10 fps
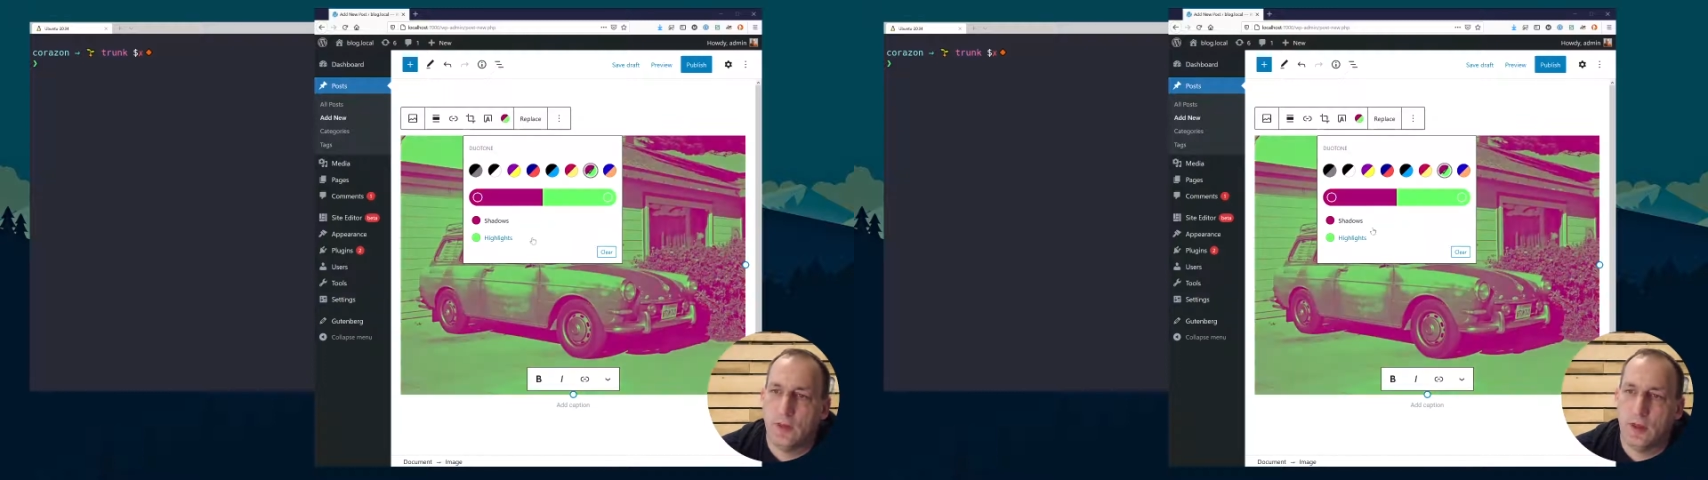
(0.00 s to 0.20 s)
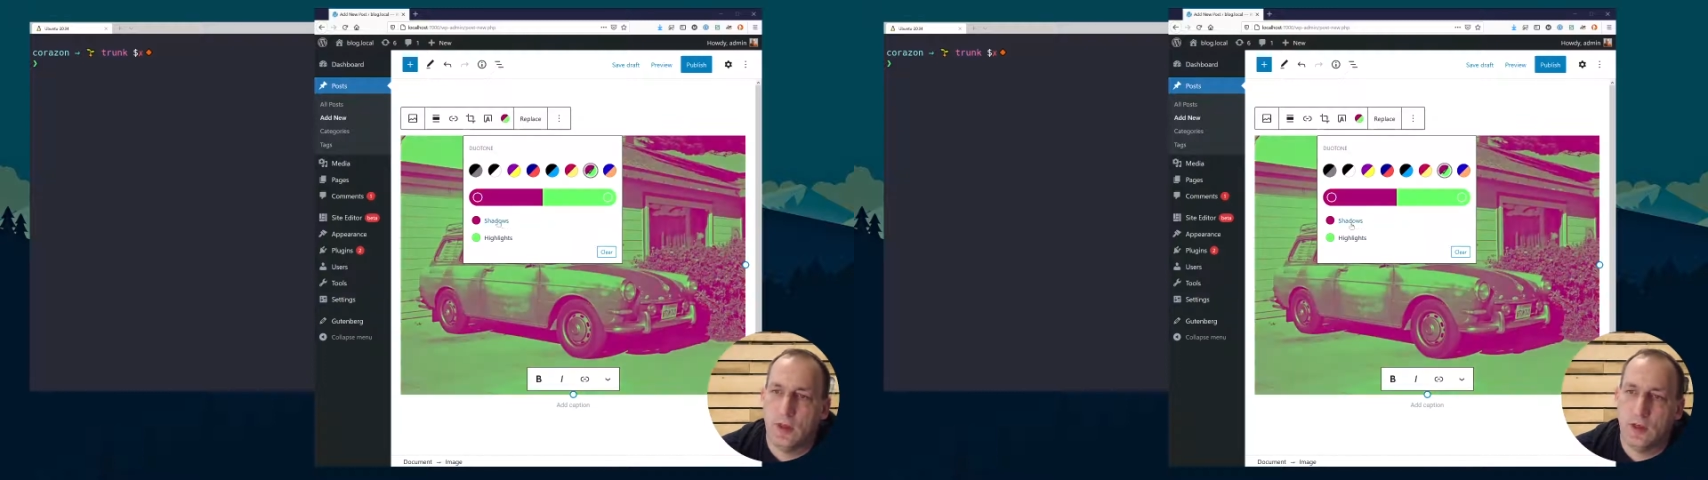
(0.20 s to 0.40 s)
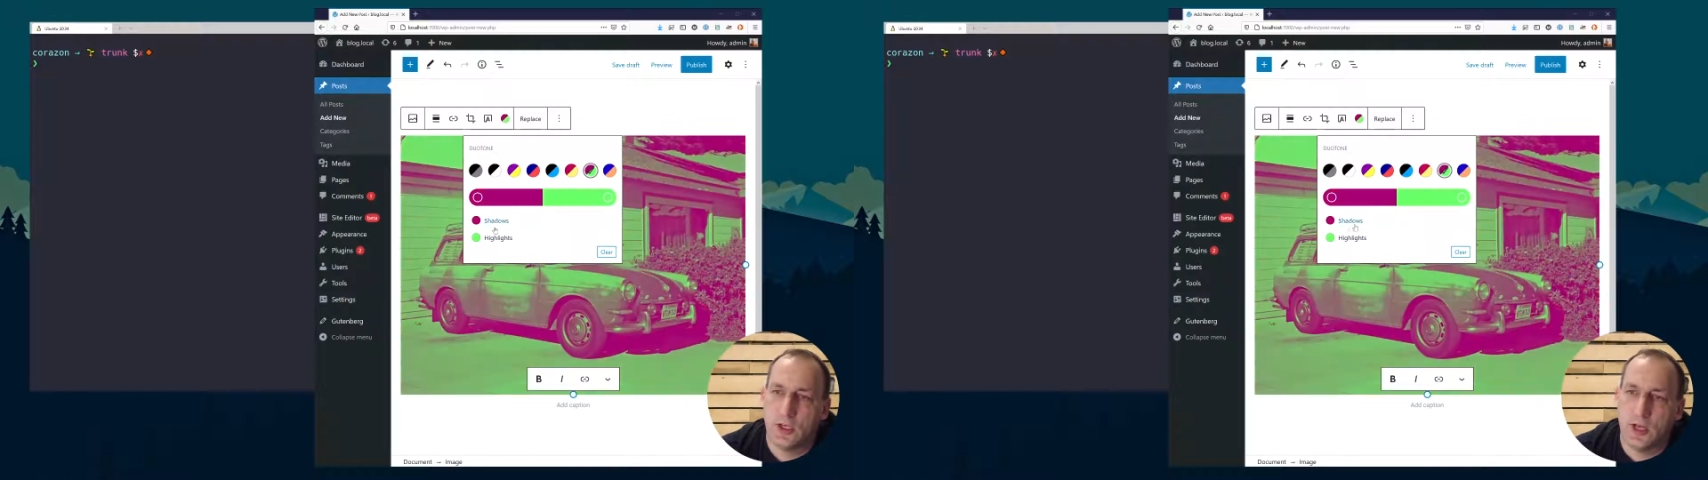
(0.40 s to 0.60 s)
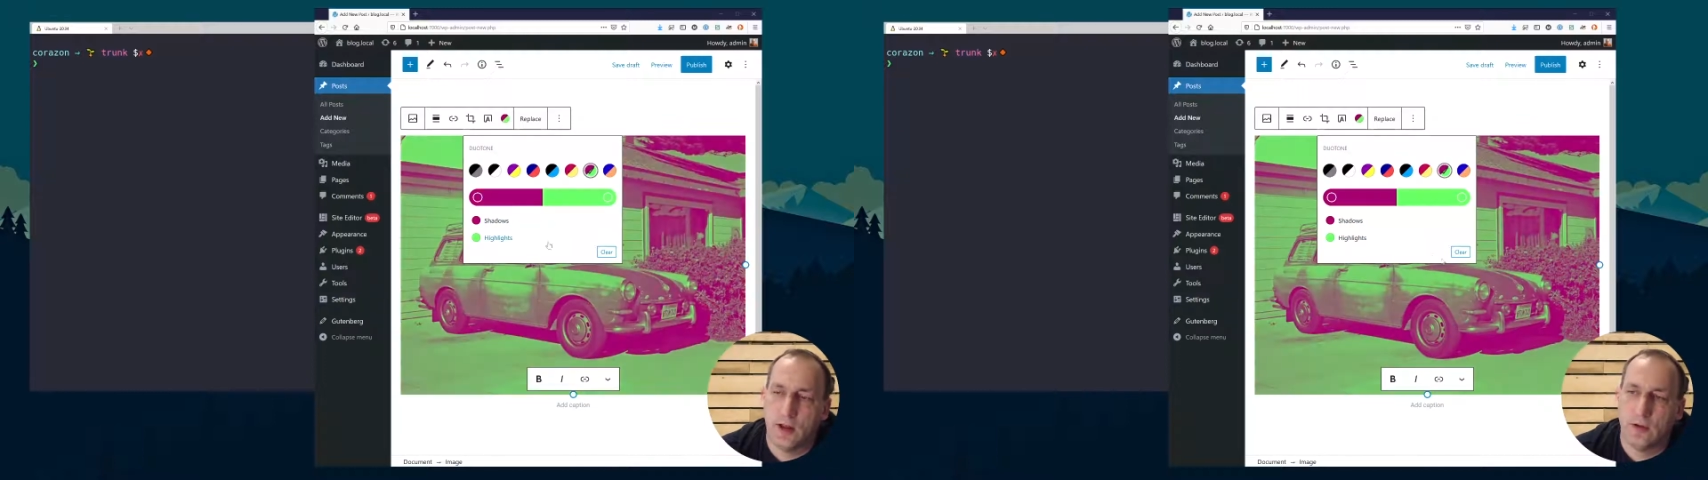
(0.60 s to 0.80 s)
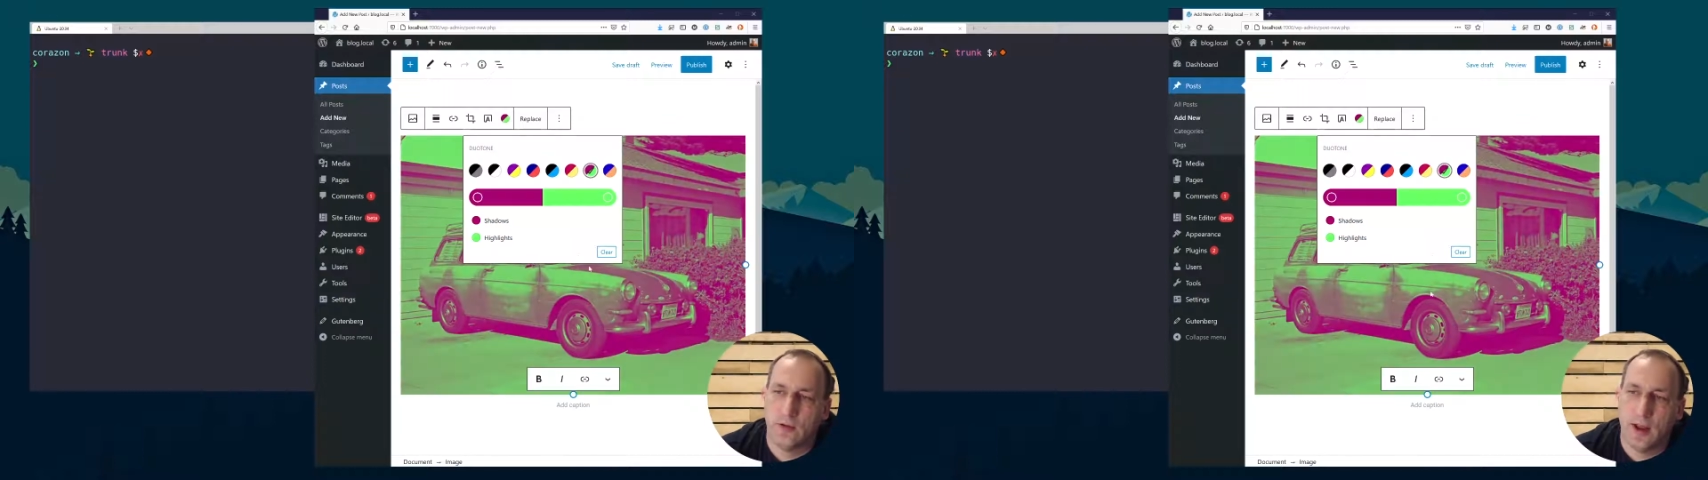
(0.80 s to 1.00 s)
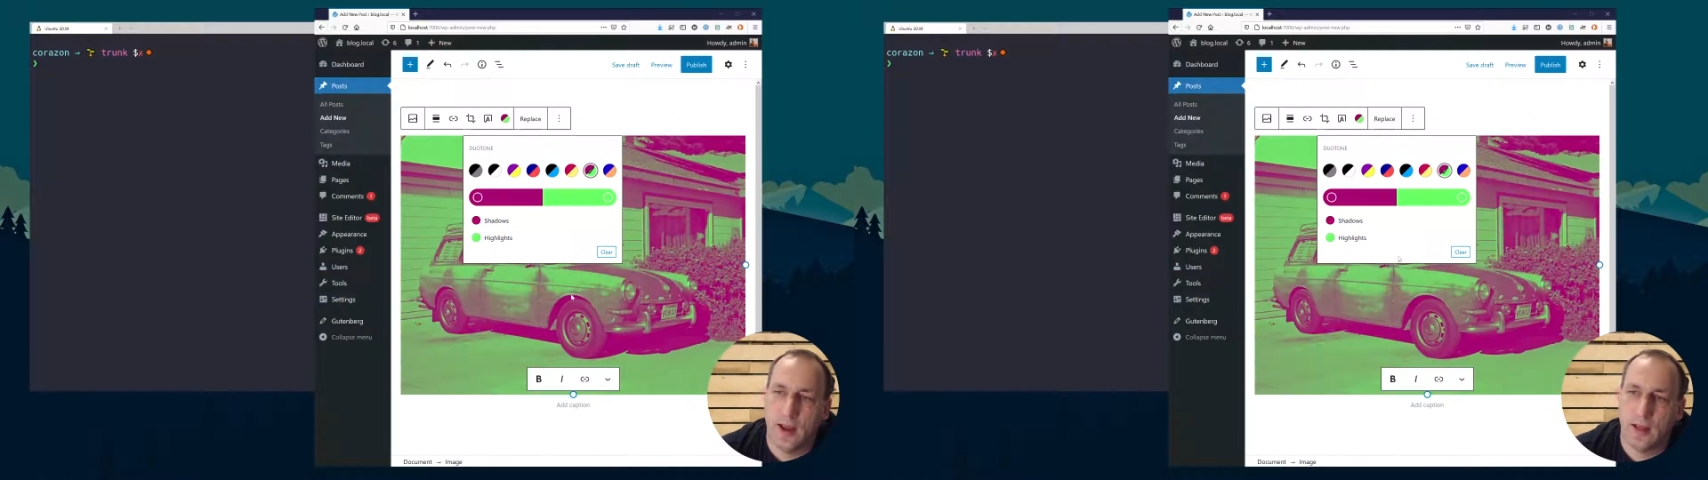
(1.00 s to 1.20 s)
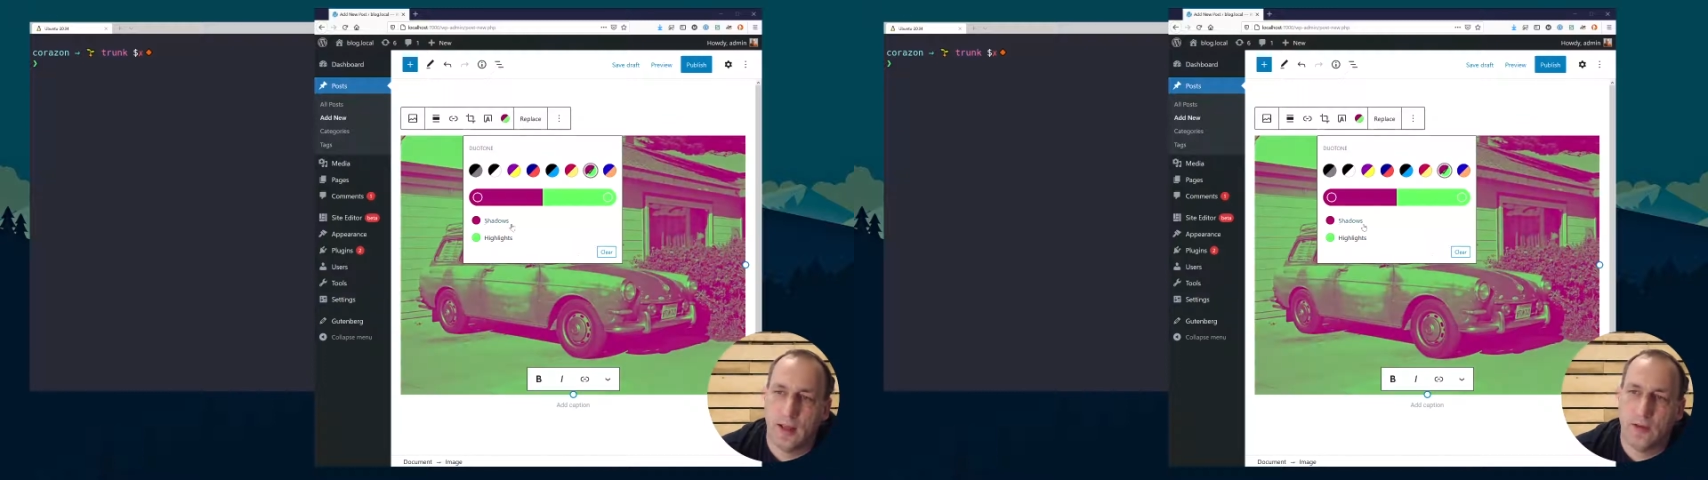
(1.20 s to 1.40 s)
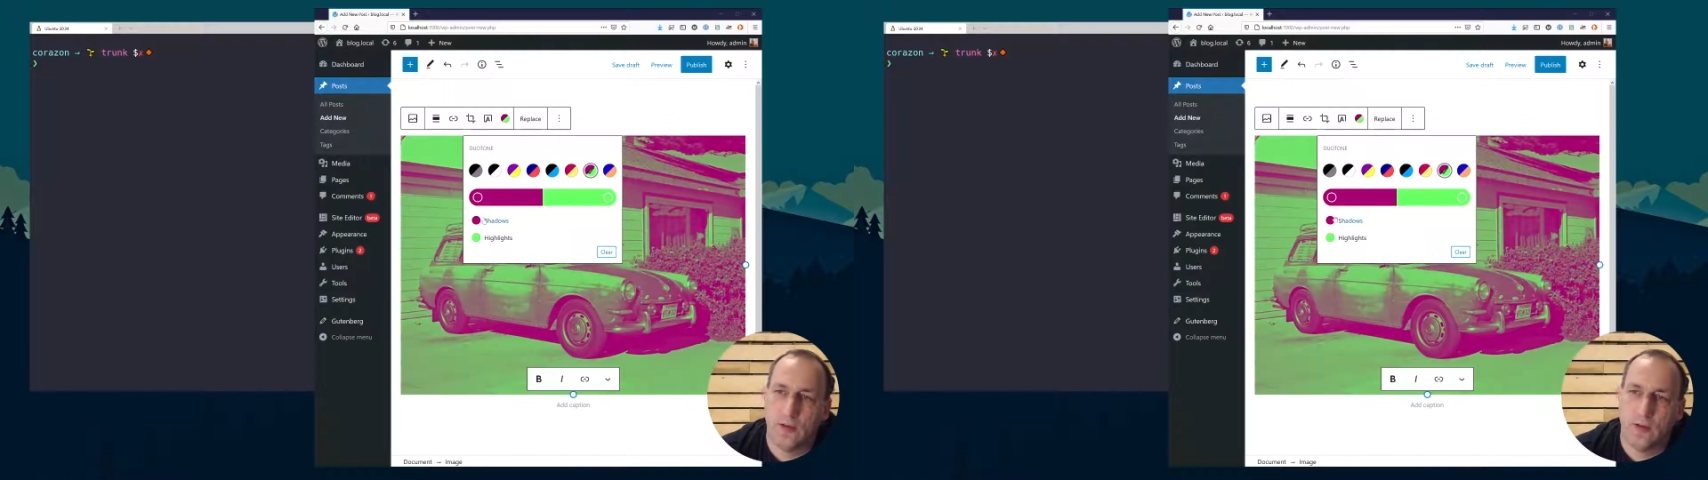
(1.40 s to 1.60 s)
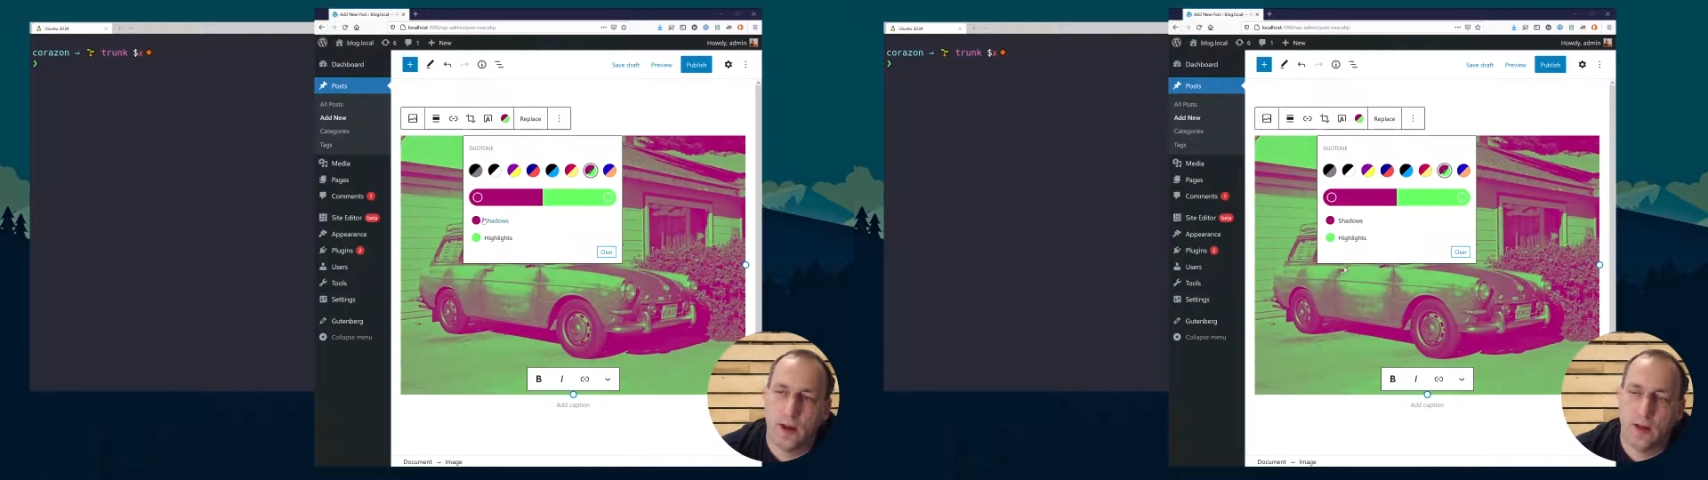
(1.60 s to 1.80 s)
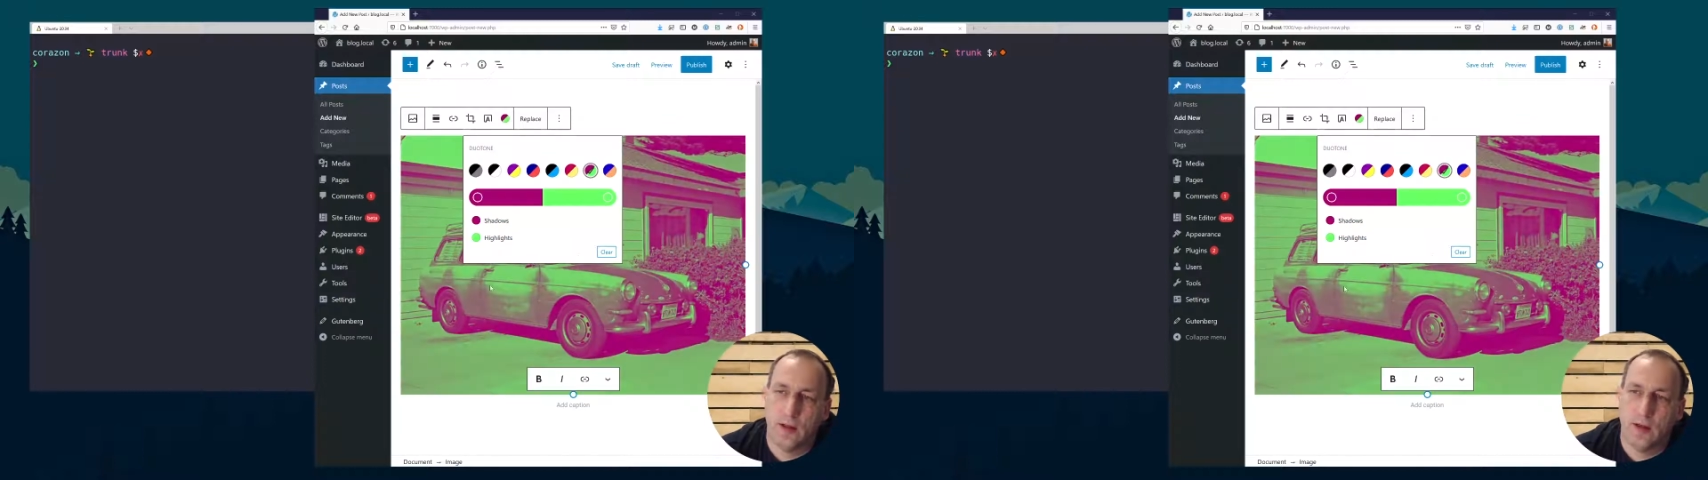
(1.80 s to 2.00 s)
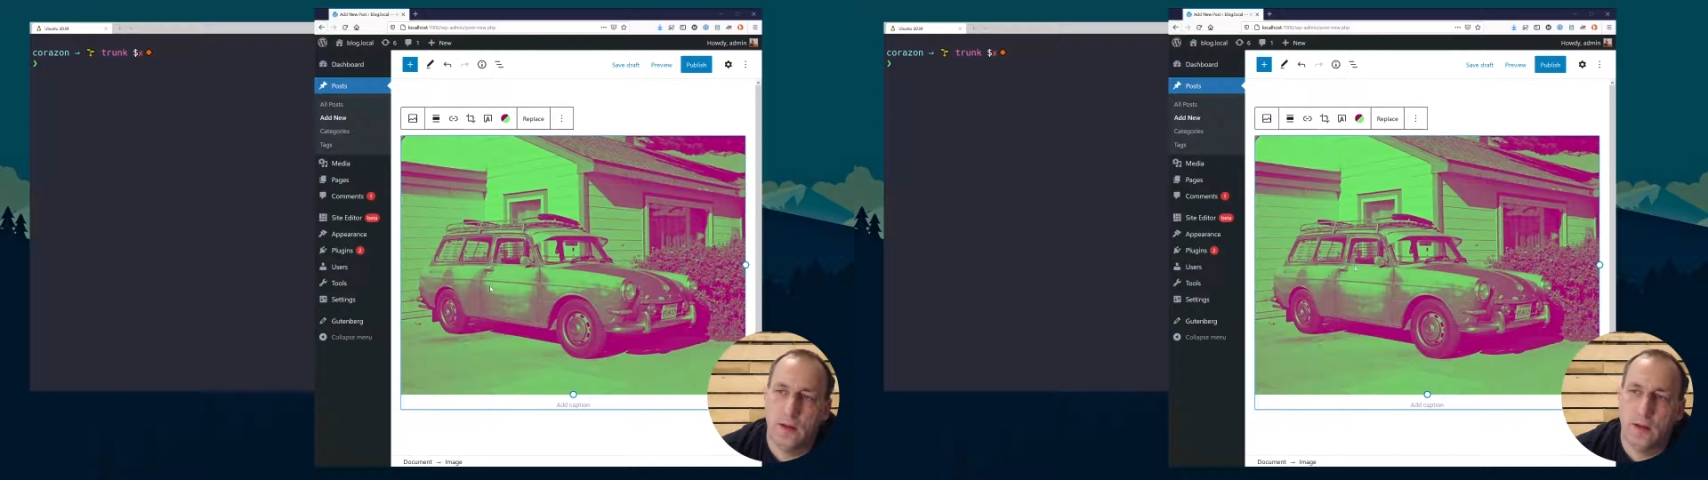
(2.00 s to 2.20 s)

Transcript: the shadows and highlights directly.